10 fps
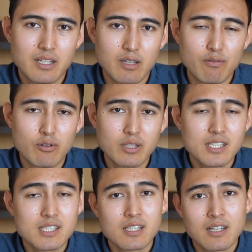Now for
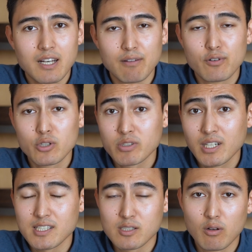this,
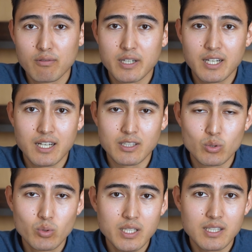unfortunately, Solver can't
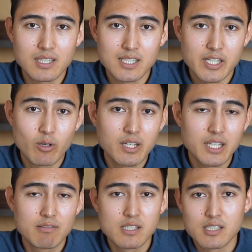do it as it only
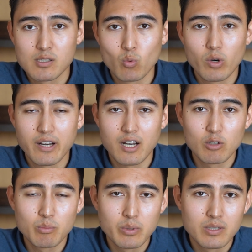gives us one
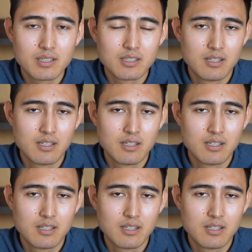output.